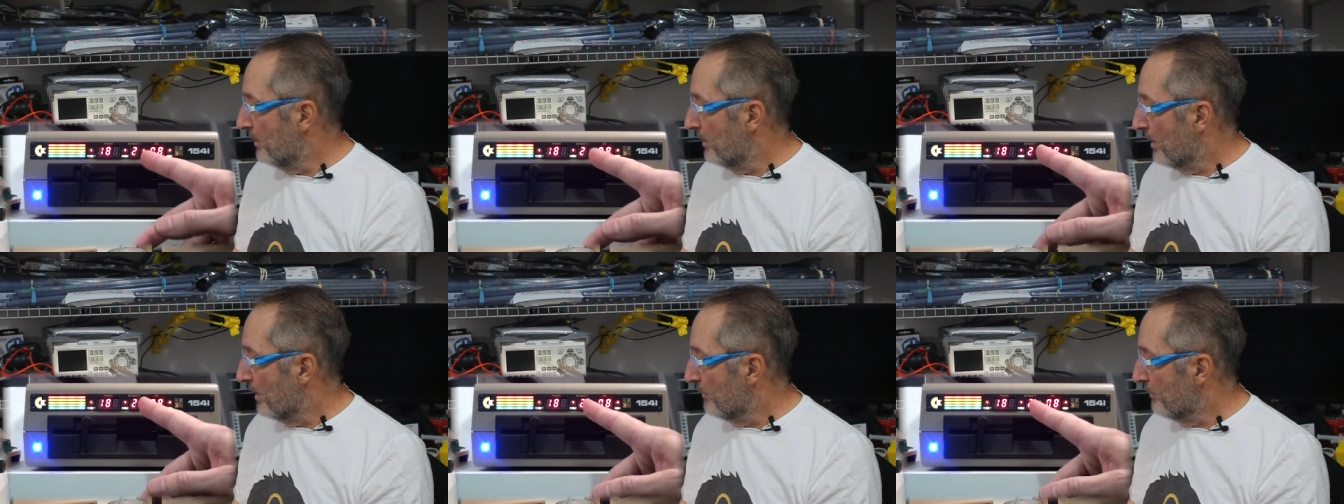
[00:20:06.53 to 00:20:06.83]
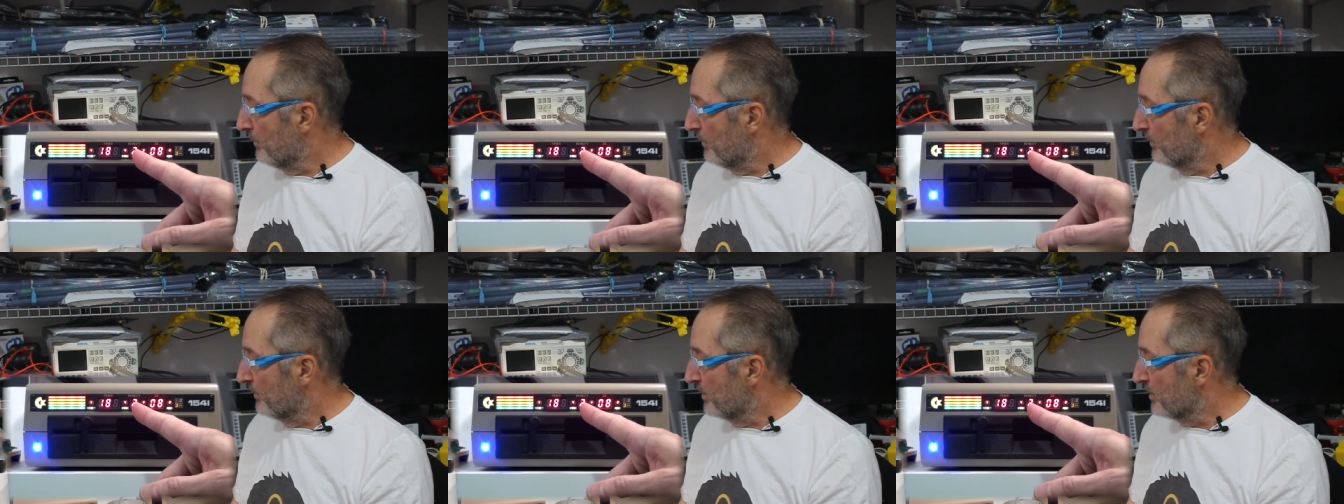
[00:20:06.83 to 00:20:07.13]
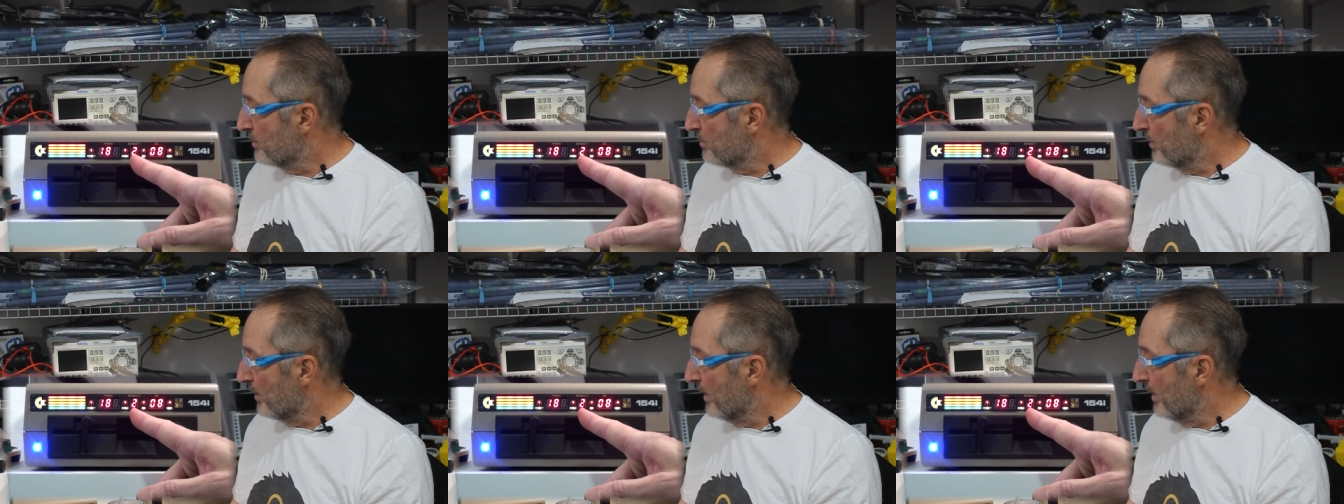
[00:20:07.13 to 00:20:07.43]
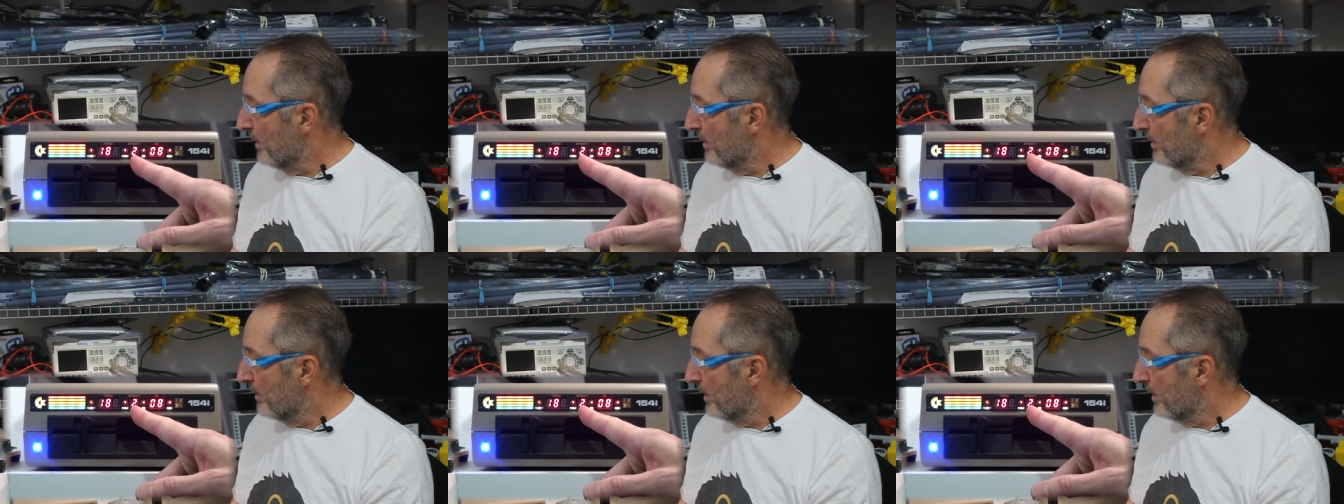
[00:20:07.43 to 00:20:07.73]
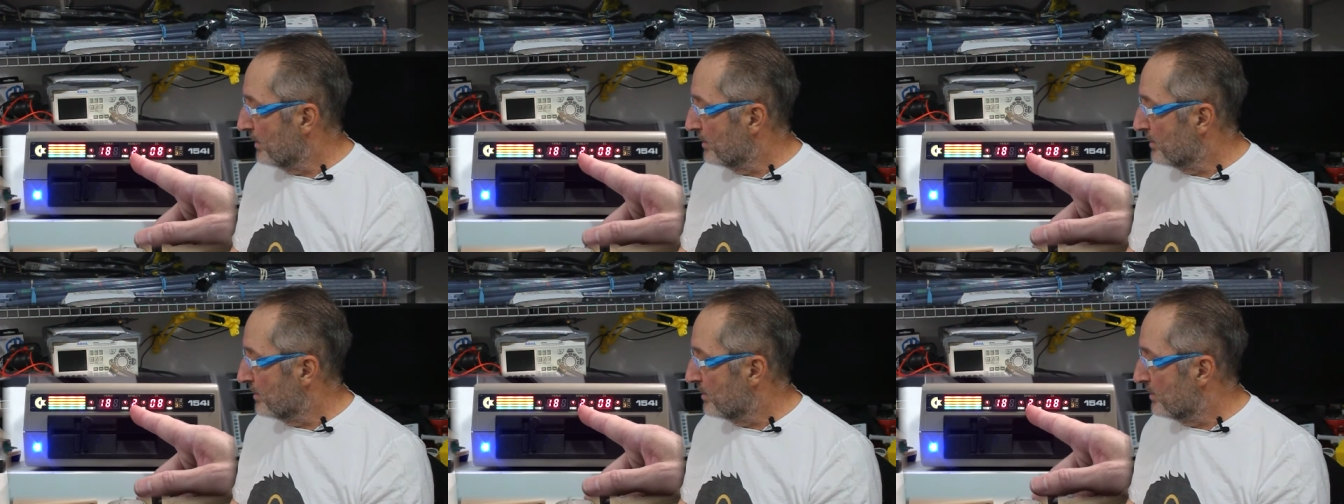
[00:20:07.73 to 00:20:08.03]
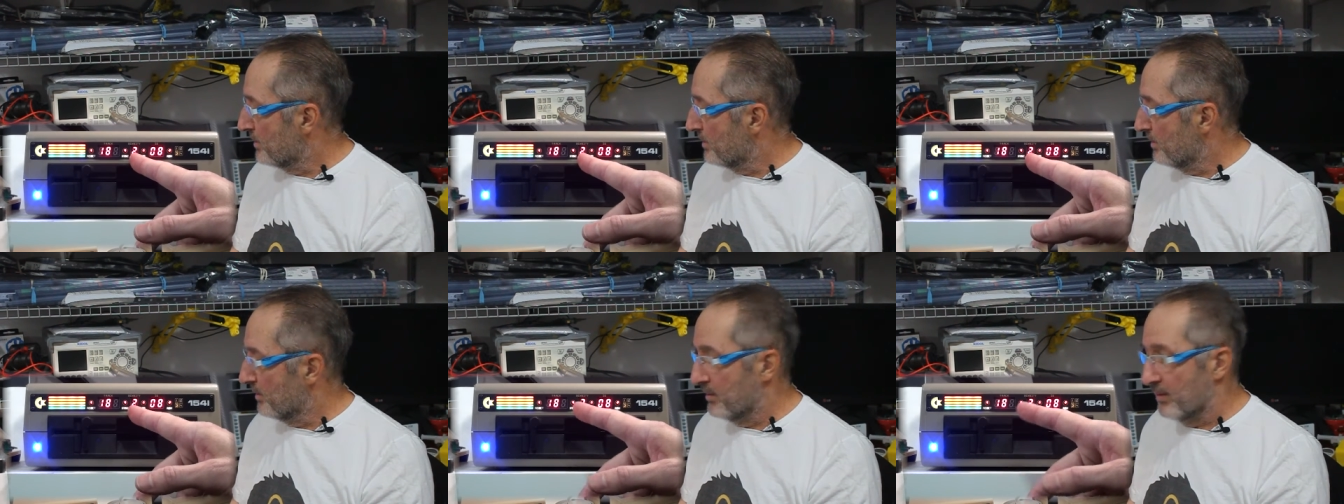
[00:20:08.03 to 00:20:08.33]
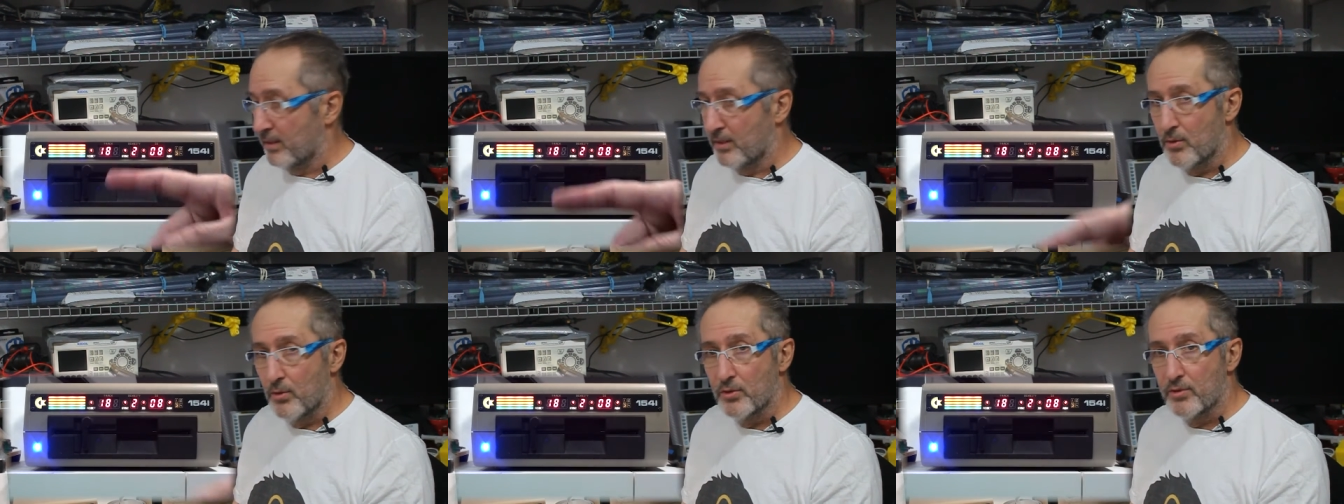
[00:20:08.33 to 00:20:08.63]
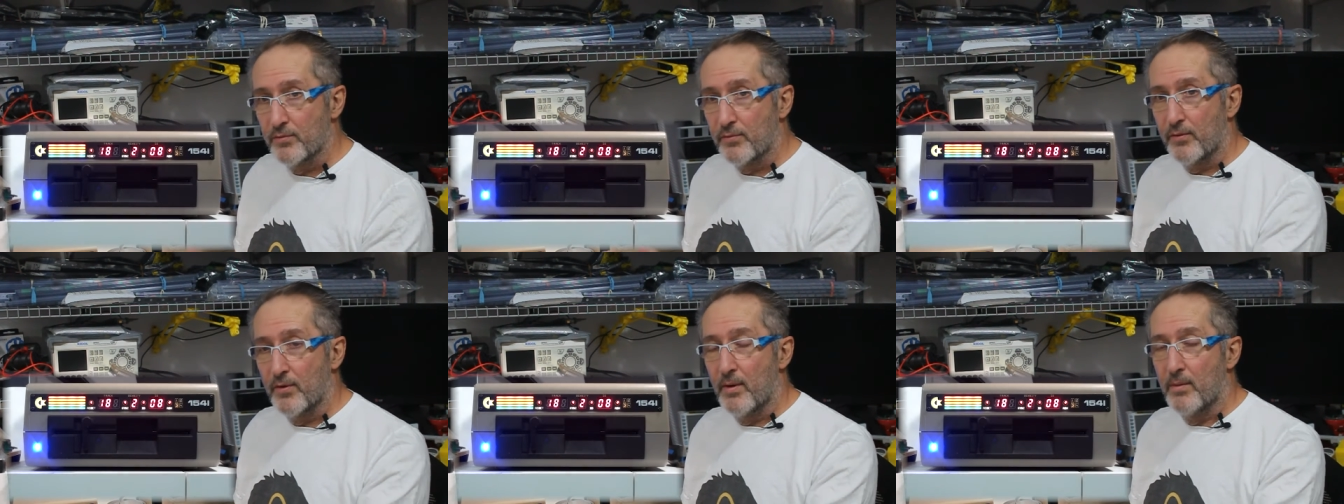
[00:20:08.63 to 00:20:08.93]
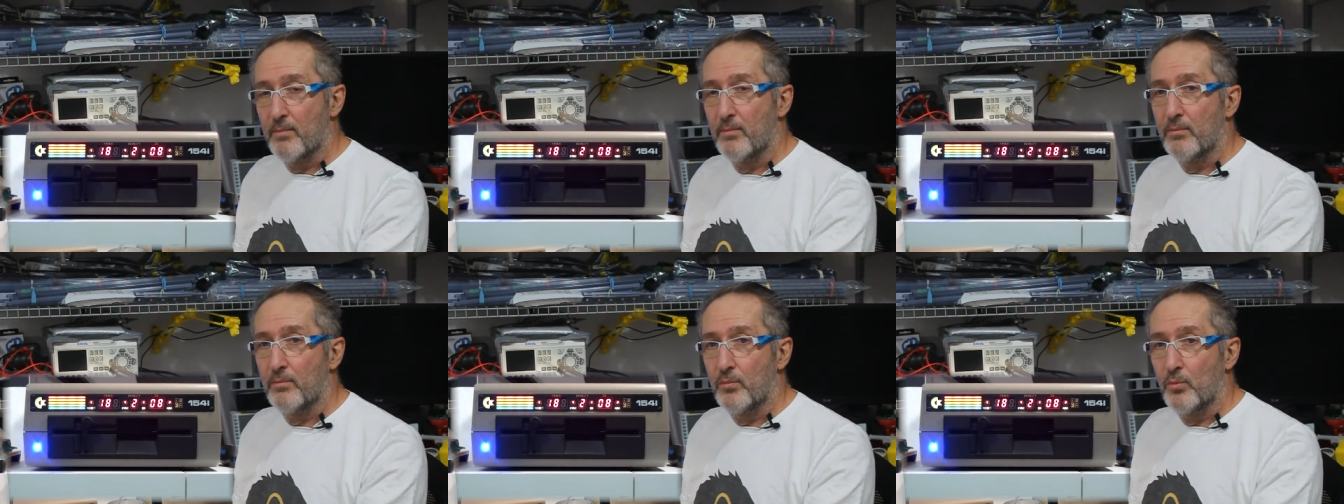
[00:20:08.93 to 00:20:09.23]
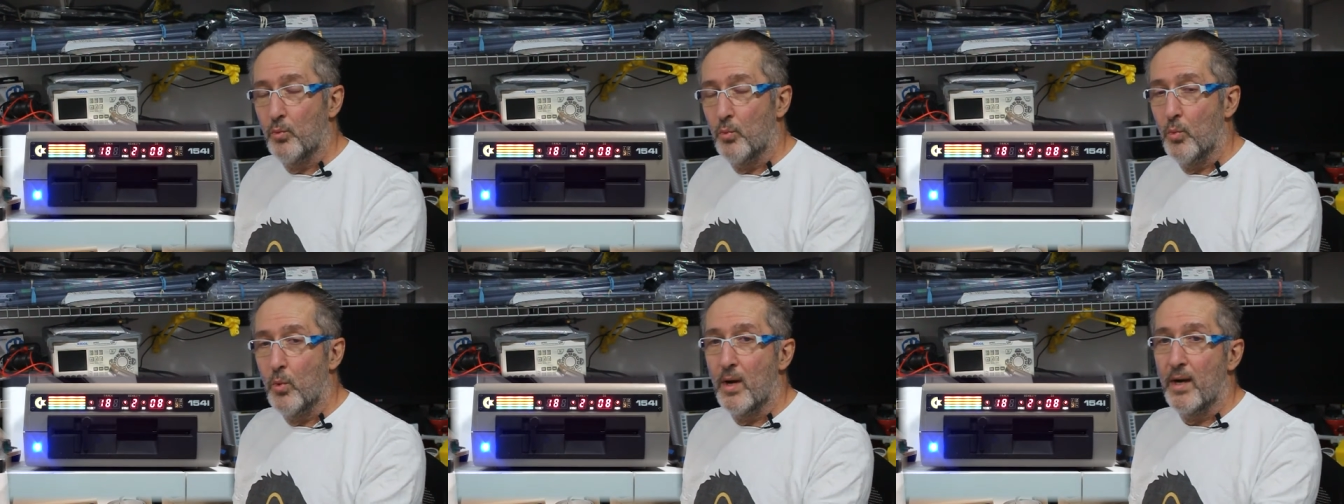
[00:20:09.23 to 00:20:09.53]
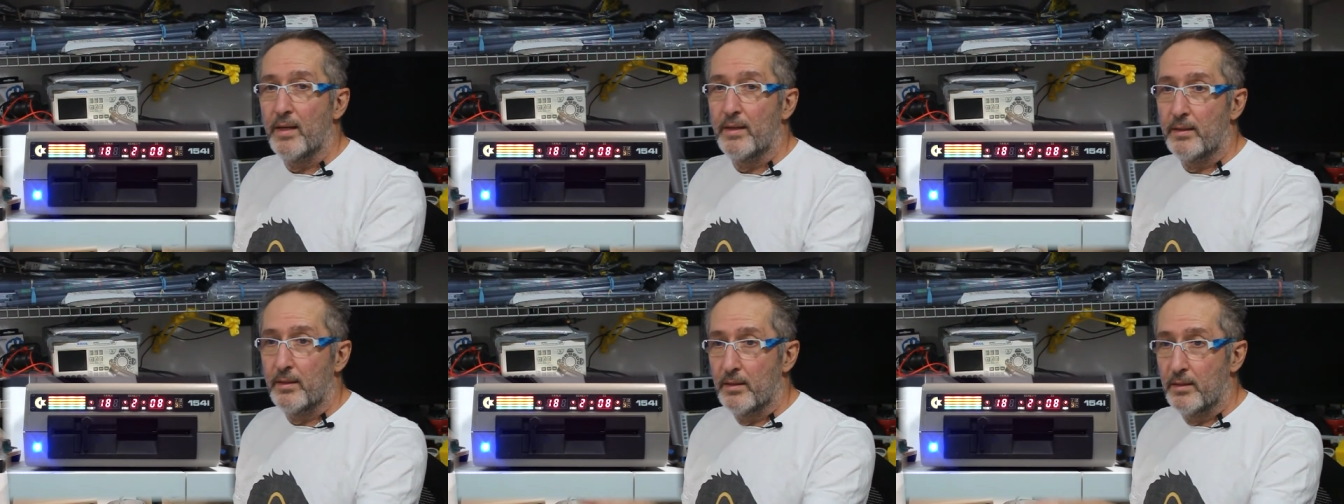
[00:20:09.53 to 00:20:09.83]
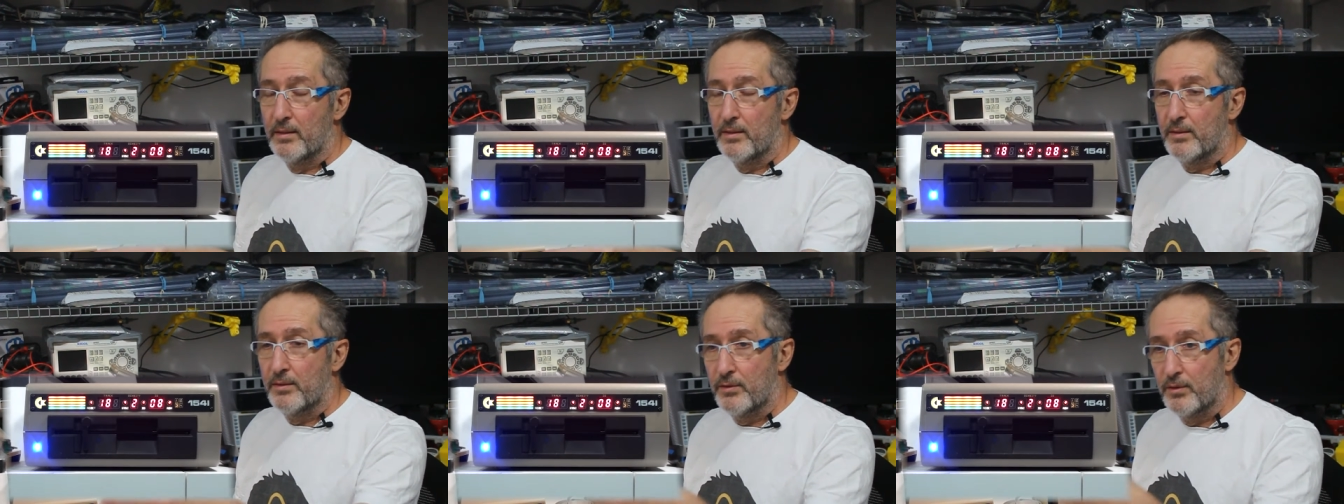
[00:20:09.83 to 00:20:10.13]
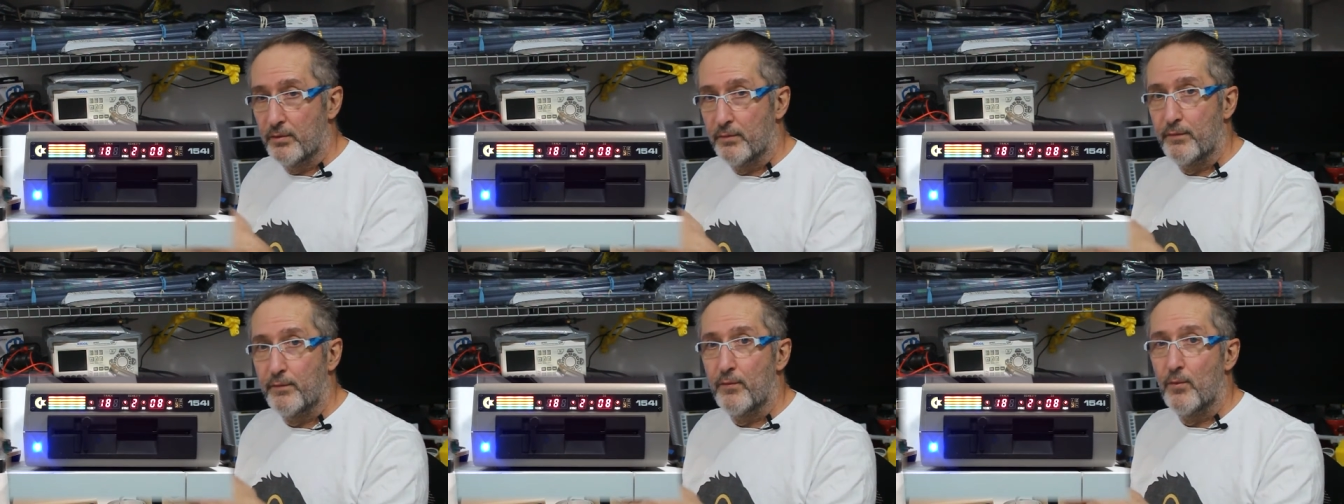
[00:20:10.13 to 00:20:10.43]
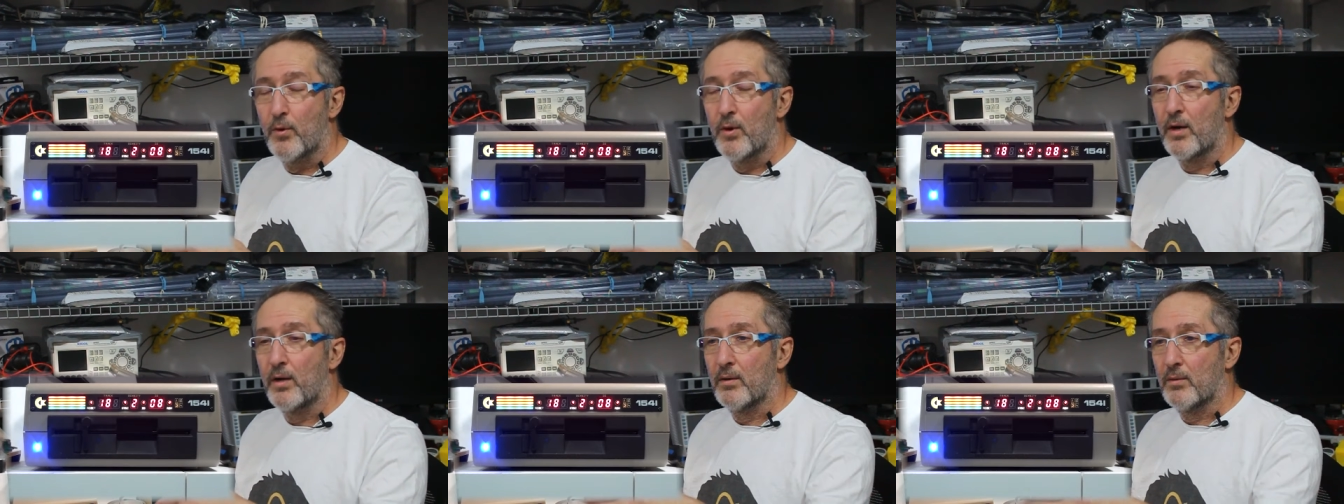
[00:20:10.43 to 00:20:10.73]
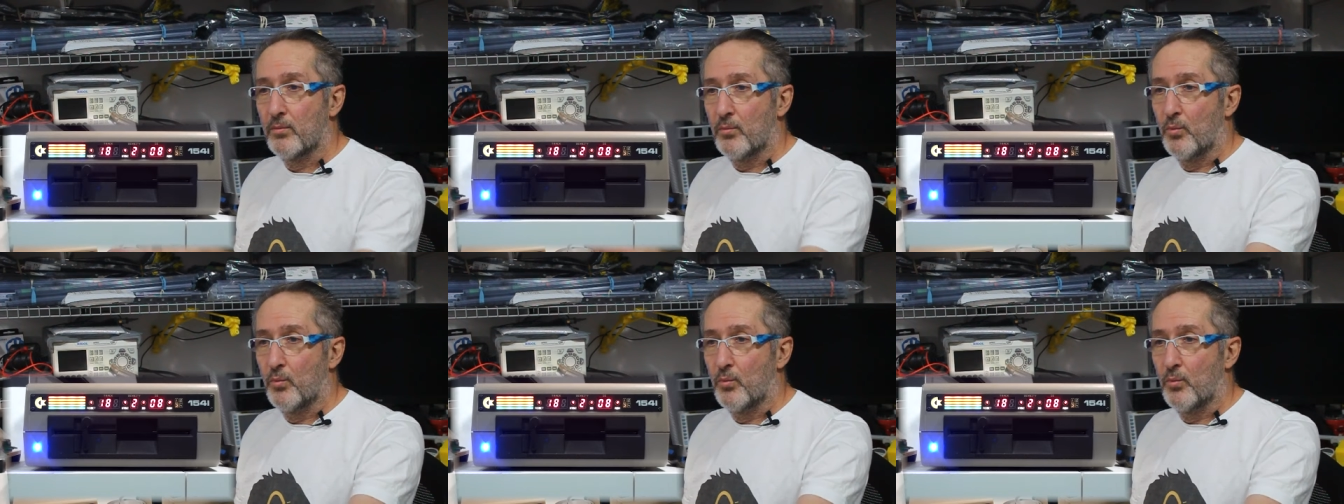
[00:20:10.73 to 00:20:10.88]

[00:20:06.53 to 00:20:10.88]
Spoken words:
level display, it goes from 1 to 4.